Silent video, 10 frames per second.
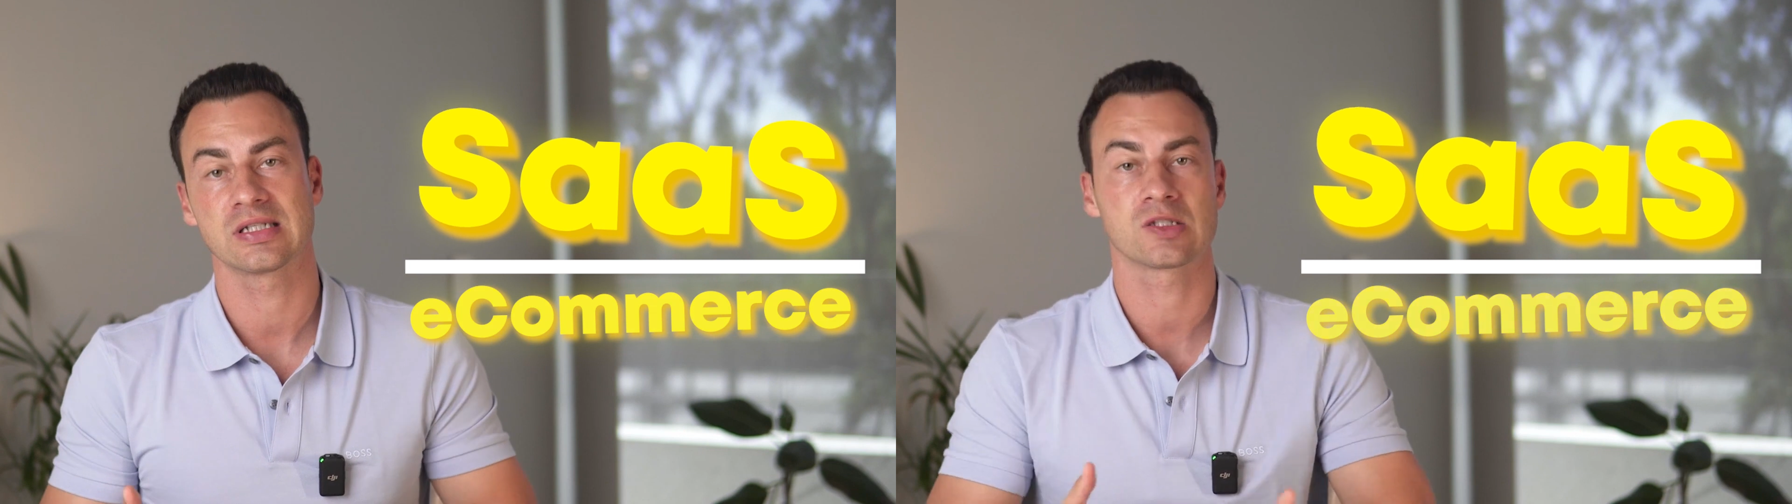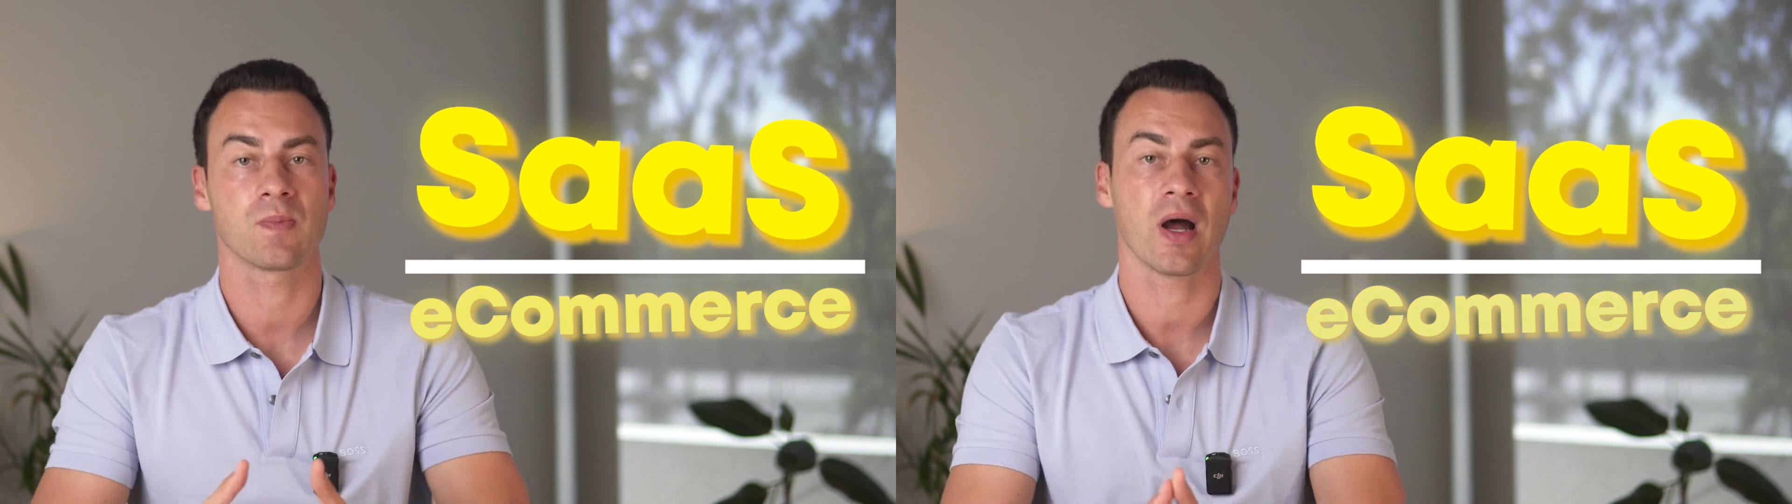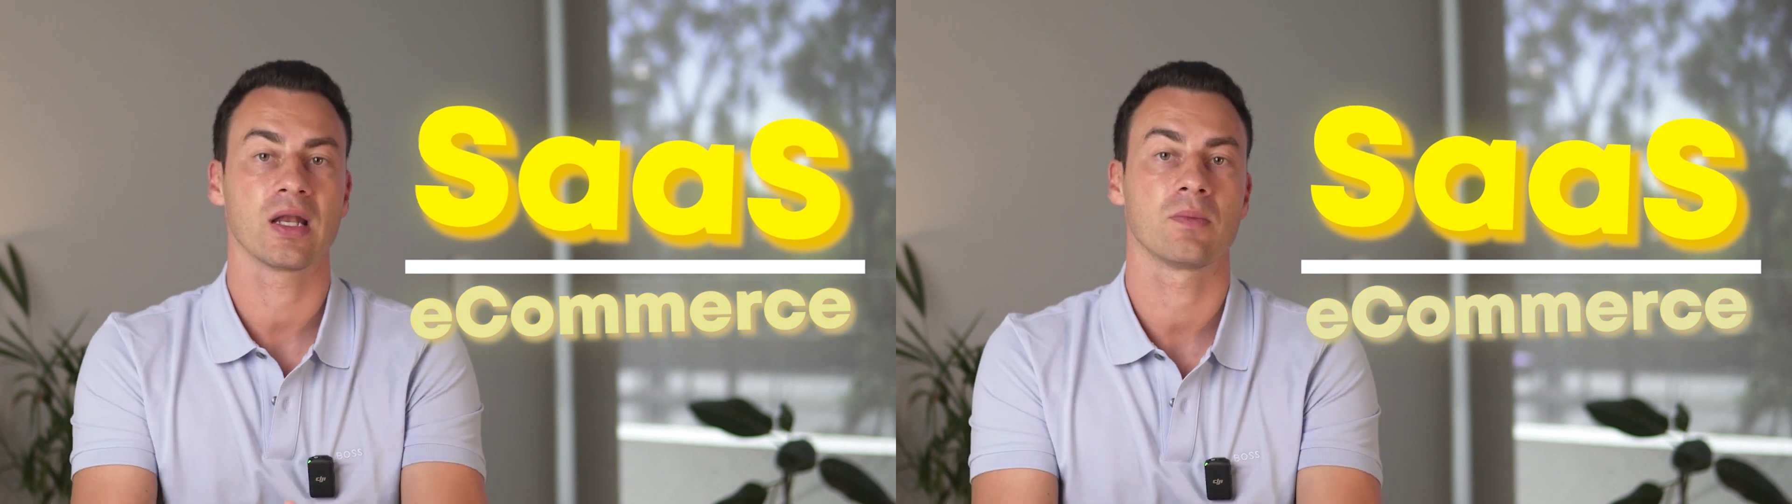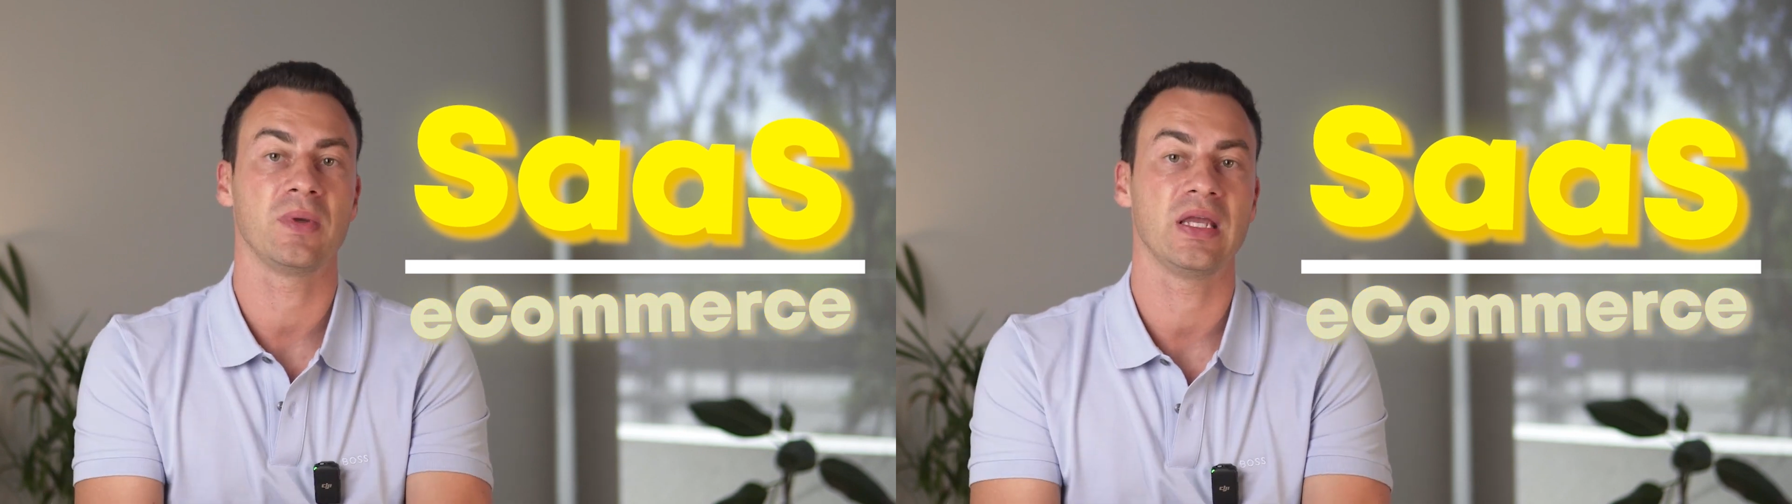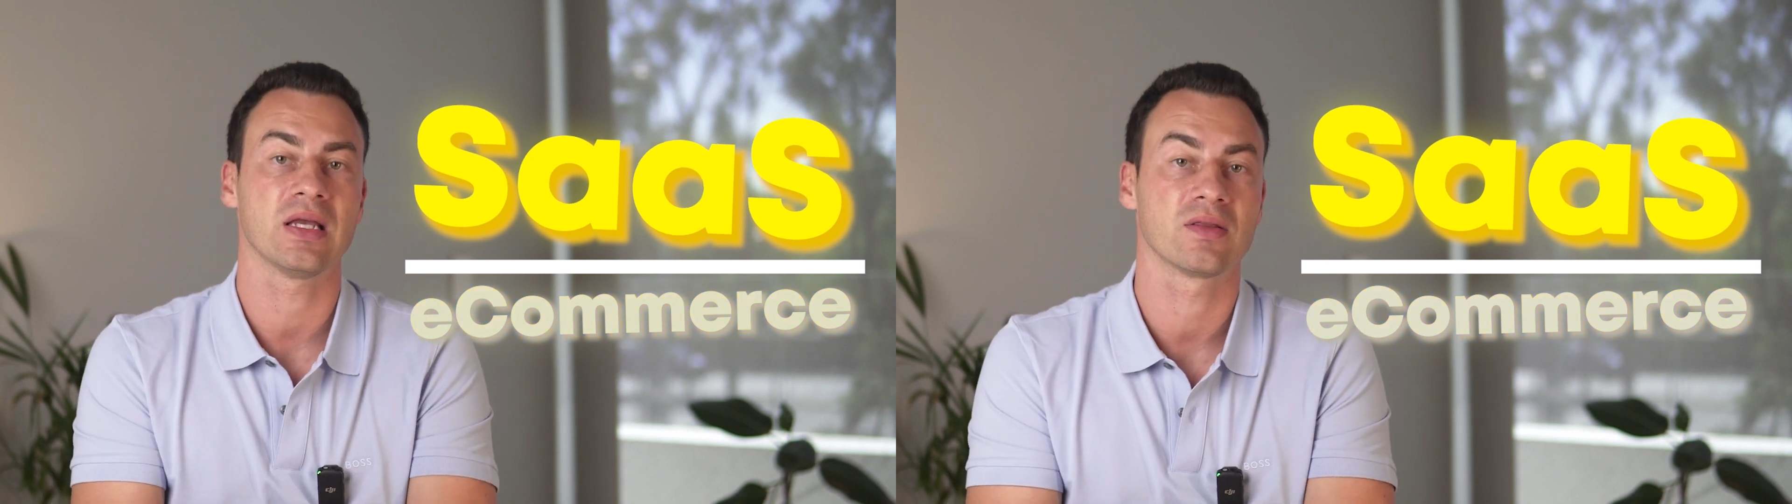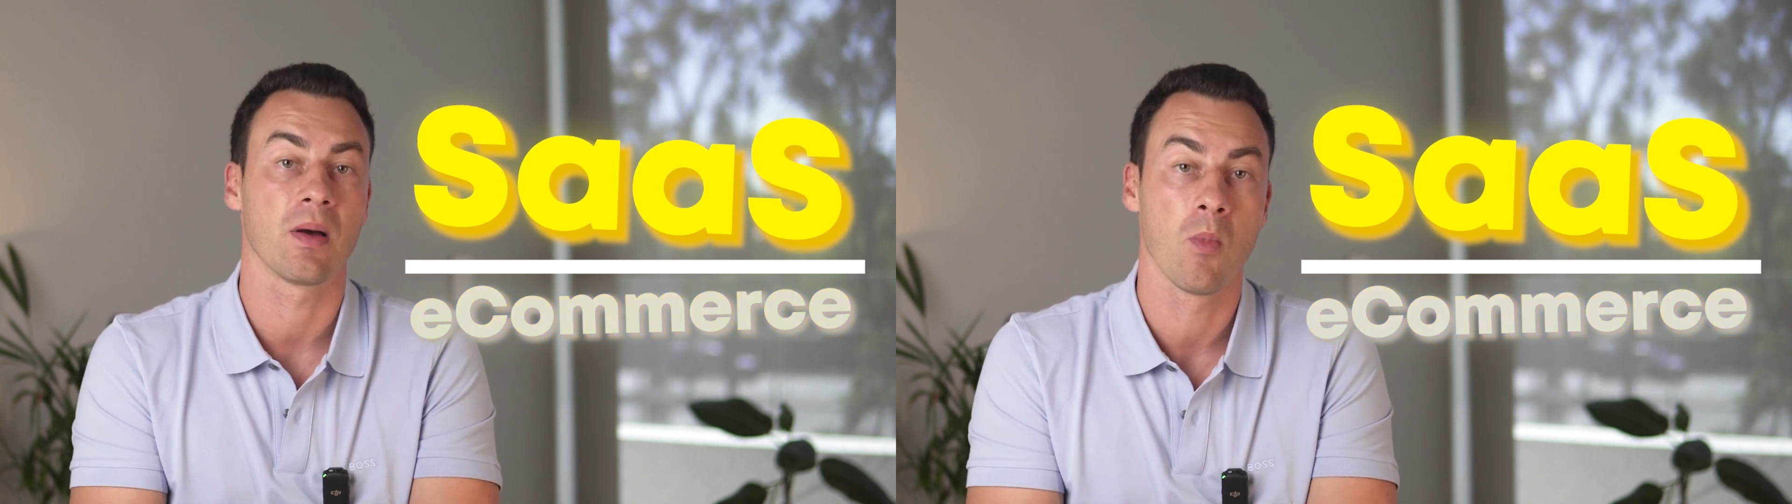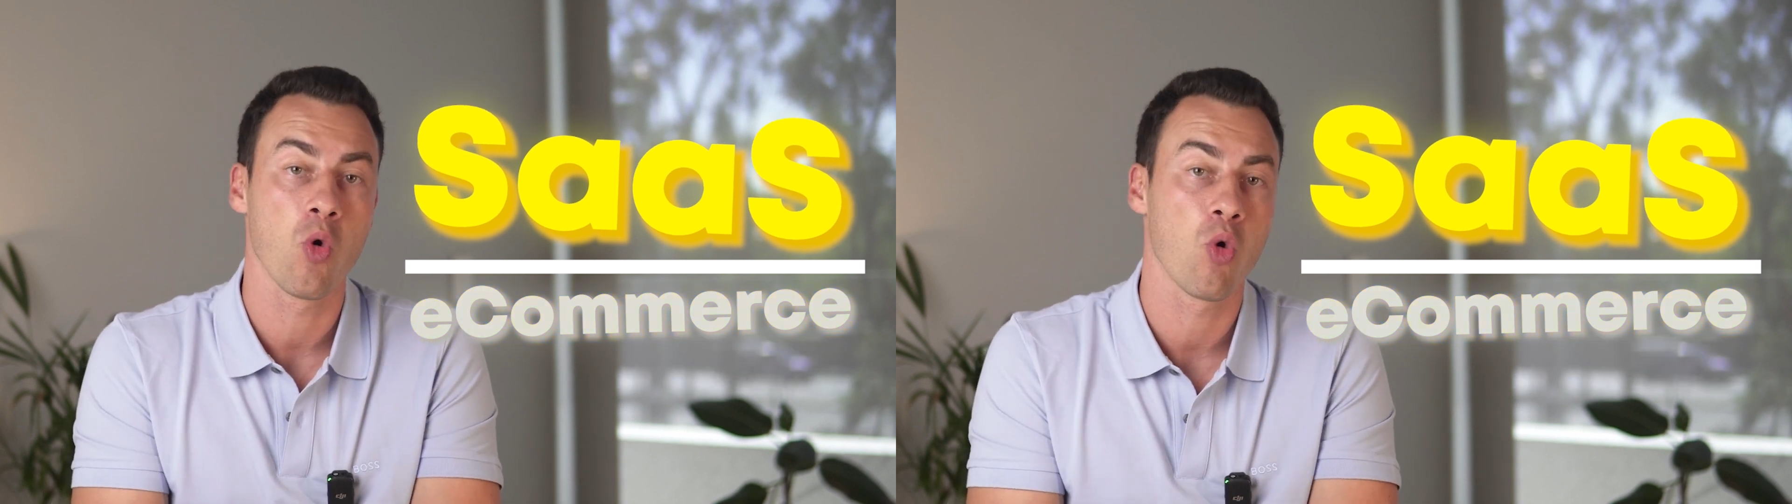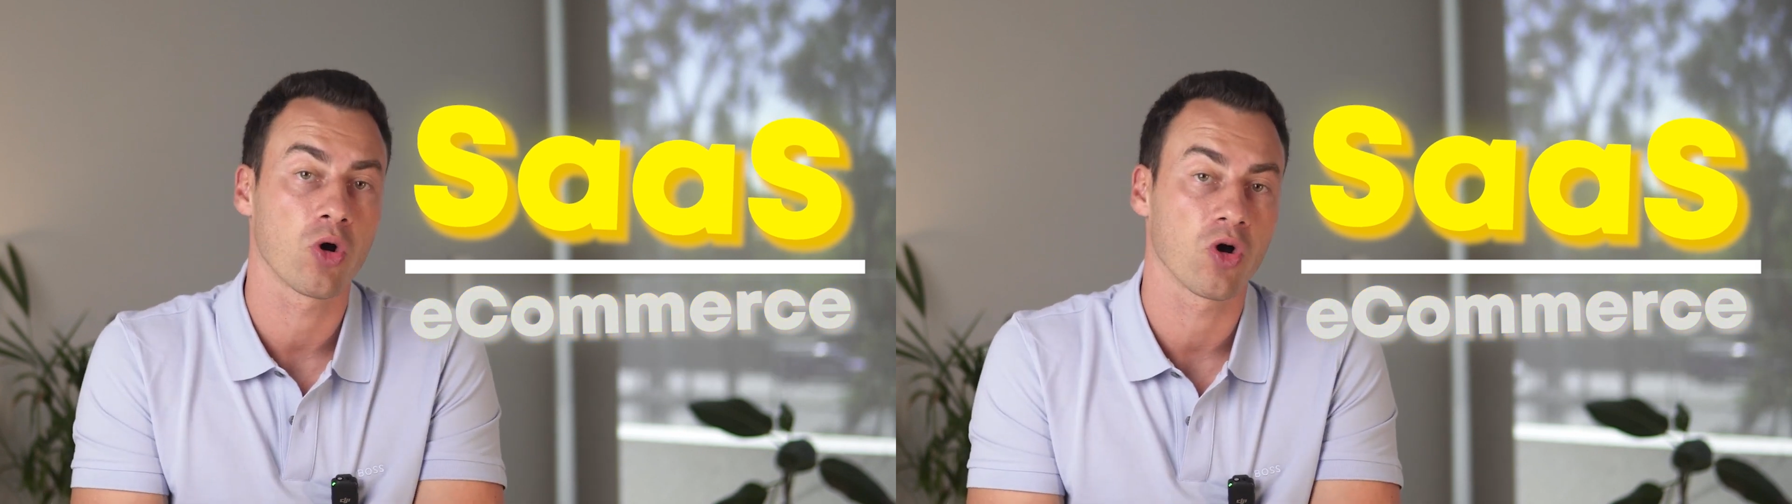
despite it being the more